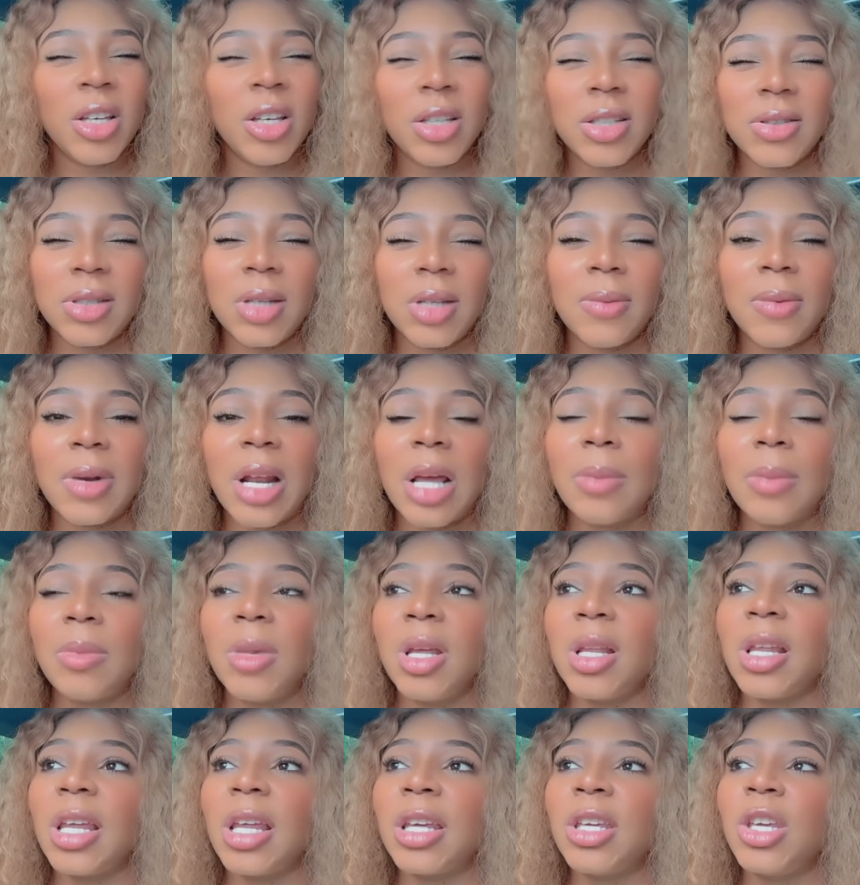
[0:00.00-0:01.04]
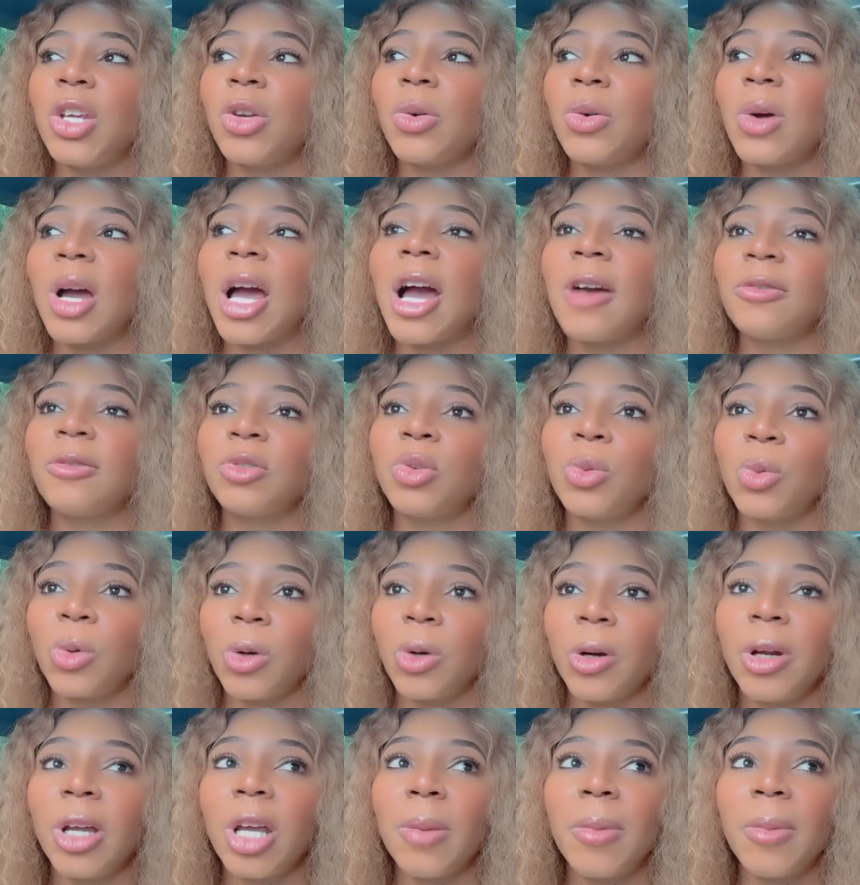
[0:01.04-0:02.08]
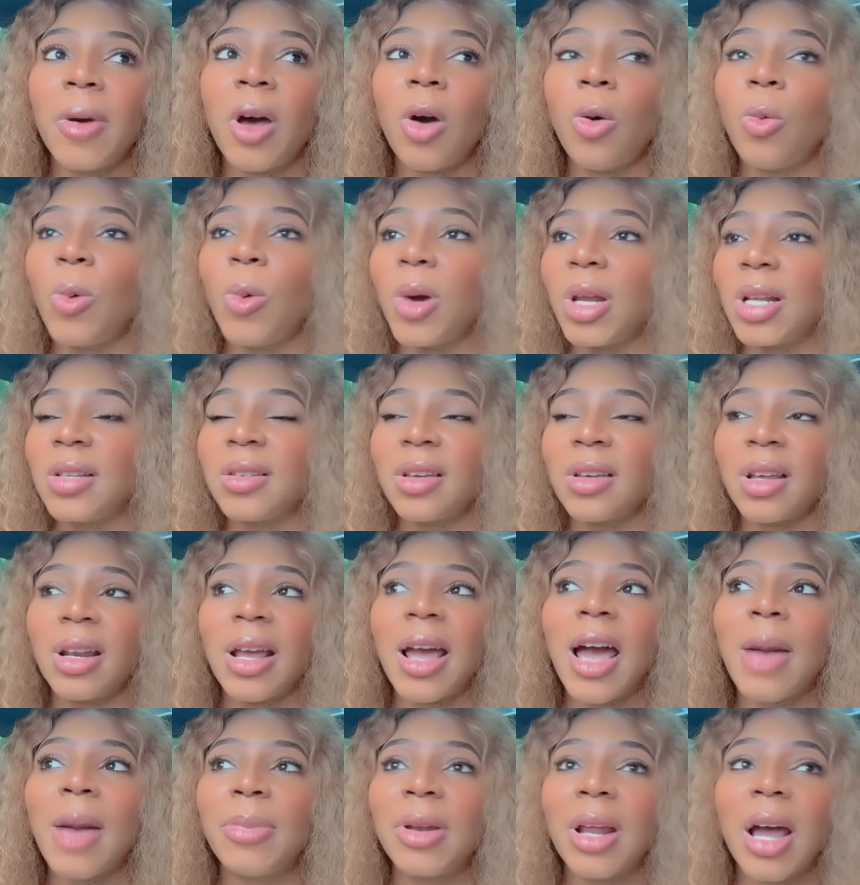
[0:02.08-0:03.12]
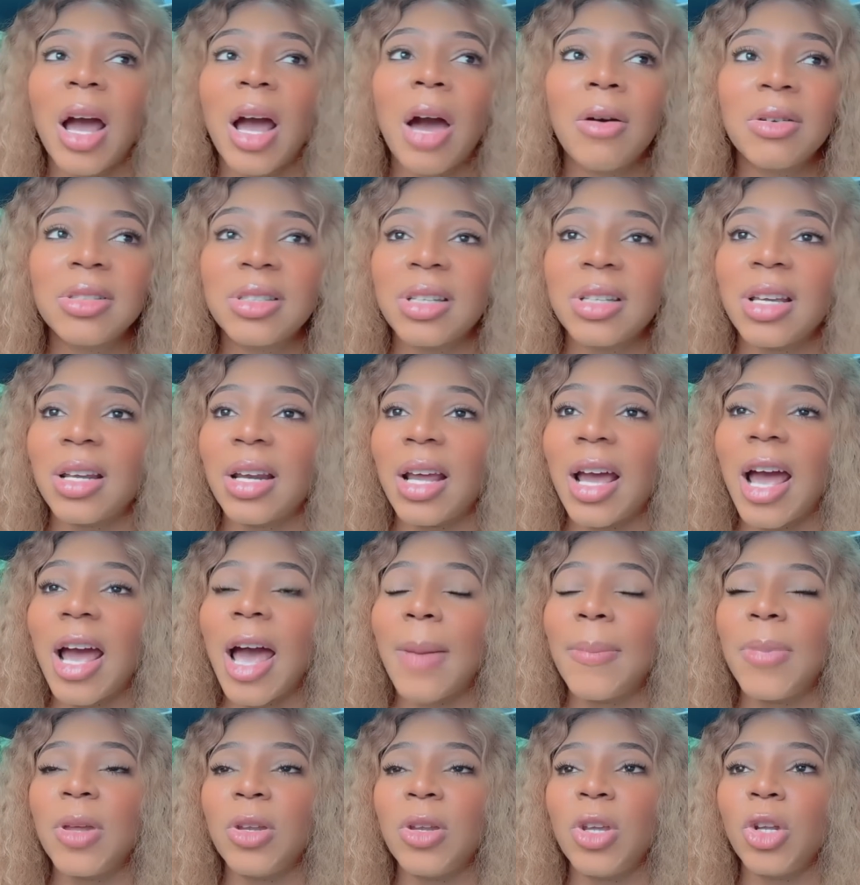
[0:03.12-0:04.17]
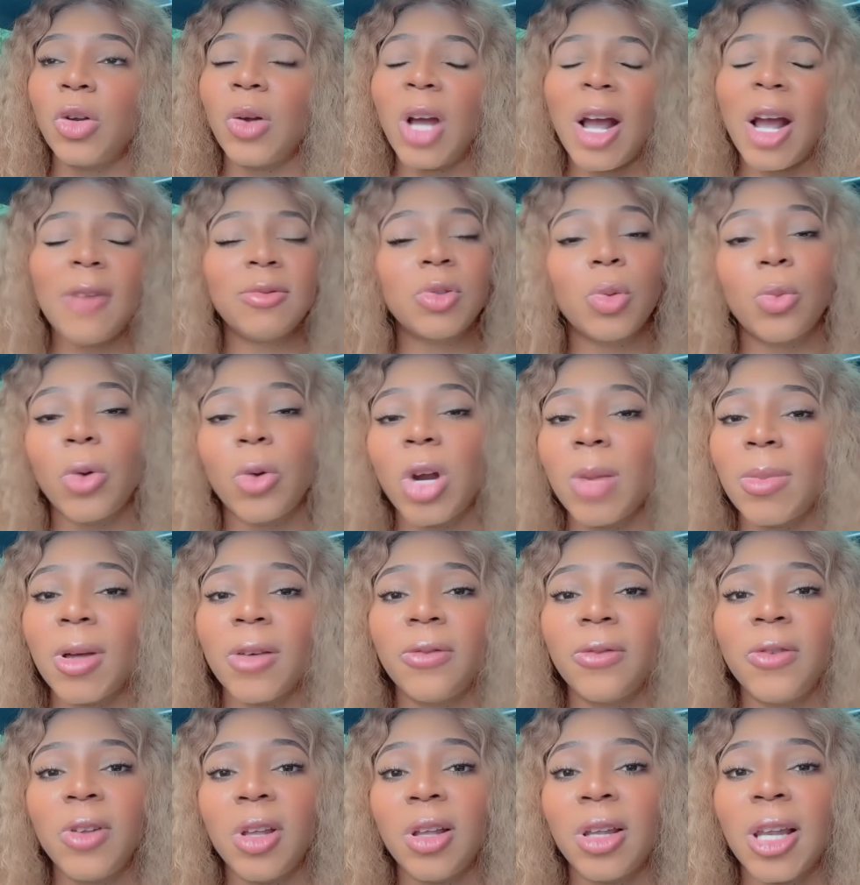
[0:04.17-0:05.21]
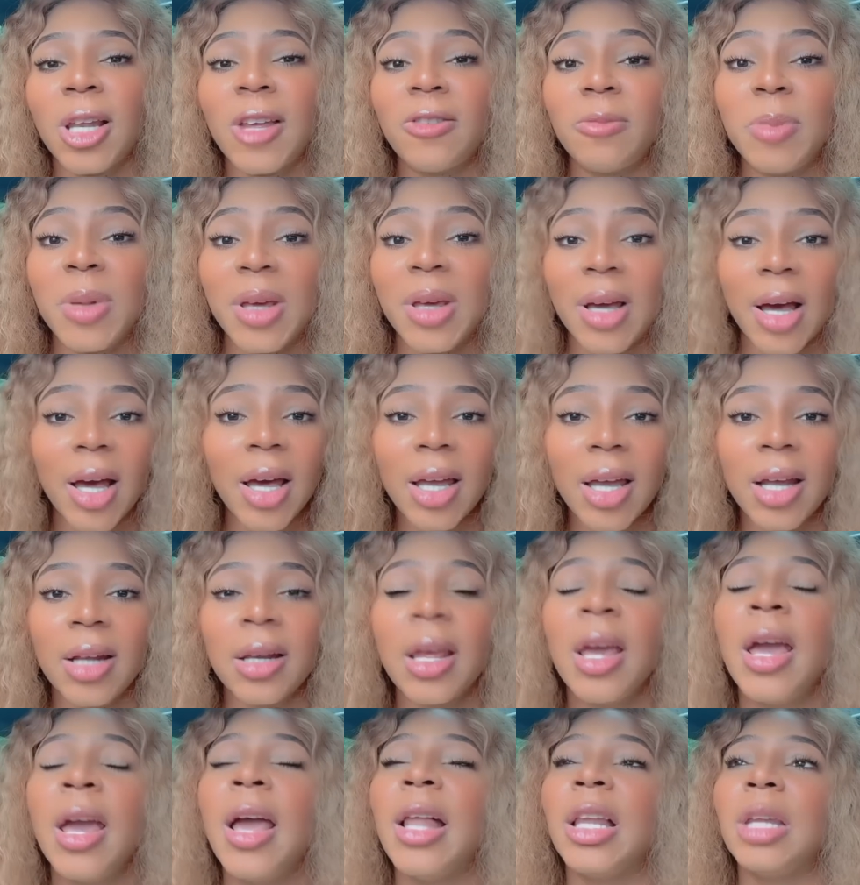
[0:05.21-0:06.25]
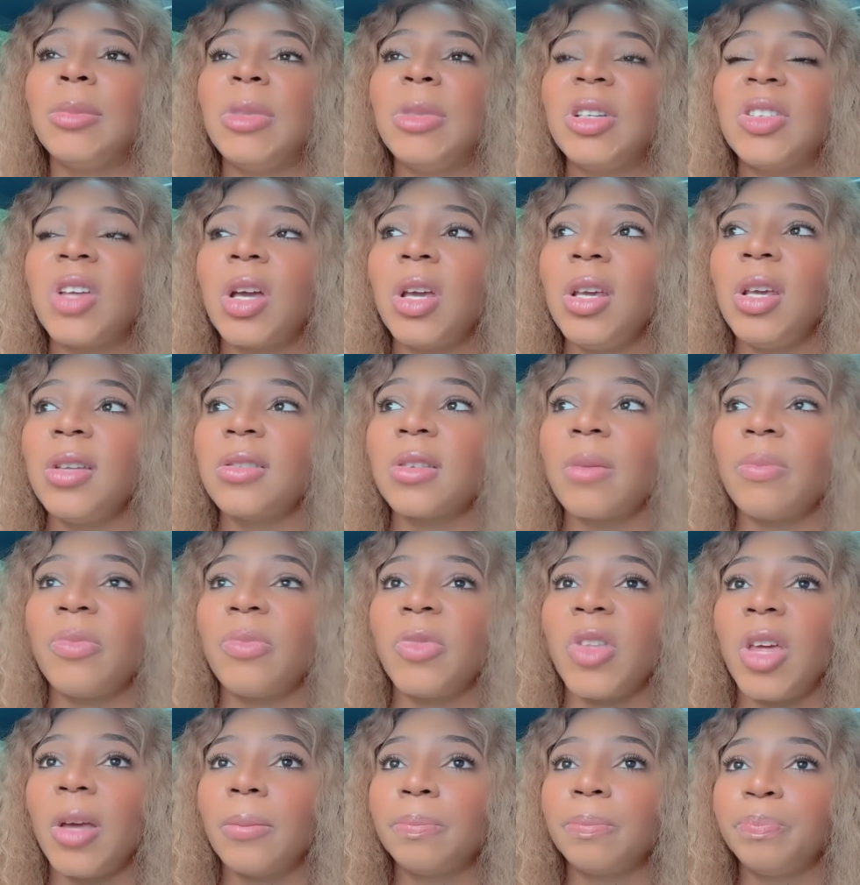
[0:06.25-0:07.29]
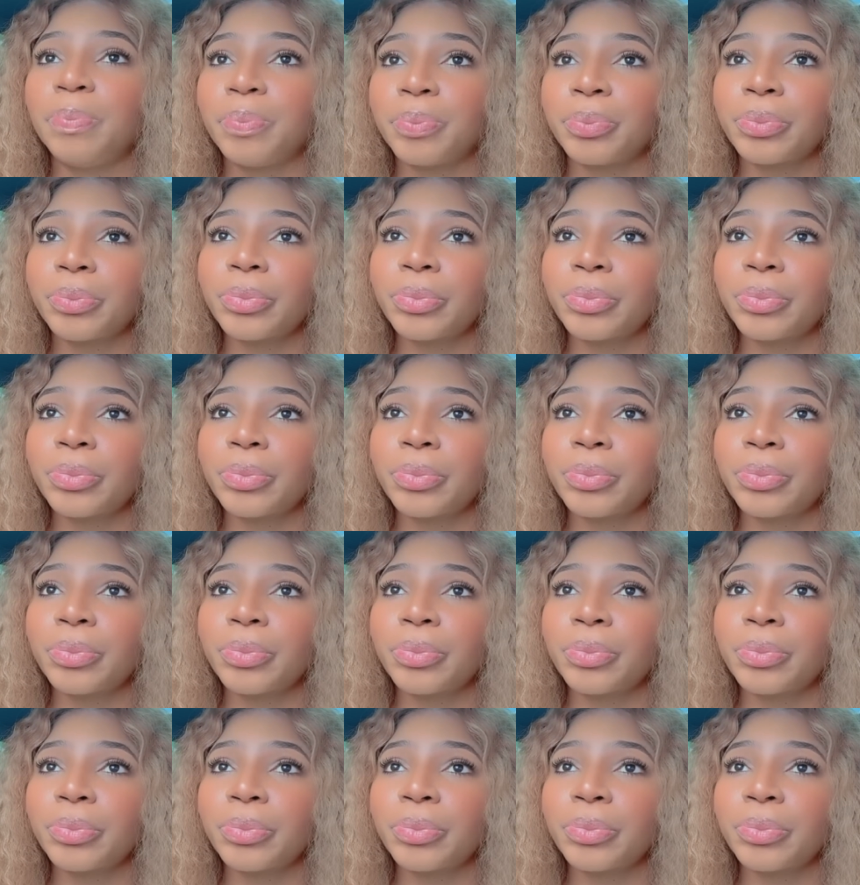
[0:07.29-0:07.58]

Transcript: You see what I mean? Like, you don't have to worry about when it's going to happen, how it's going to happen. You don't have to worry about feeling left behind. Let me tell you something.